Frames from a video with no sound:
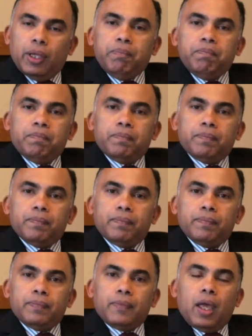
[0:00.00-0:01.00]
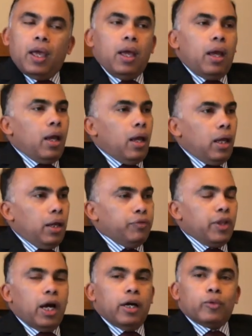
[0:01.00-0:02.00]
them.
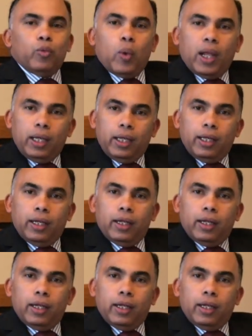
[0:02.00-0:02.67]
If they are well,